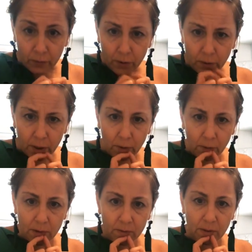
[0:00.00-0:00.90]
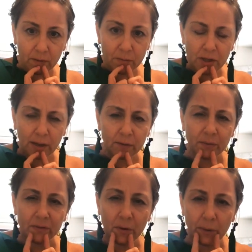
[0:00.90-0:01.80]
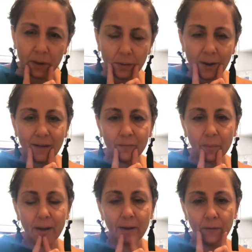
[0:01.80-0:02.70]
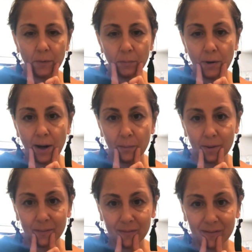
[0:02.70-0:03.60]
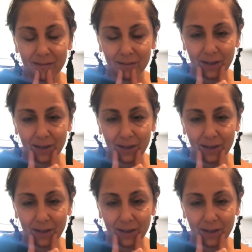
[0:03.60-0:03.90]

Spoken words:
So you think you can see some child who is going to have behavior problems,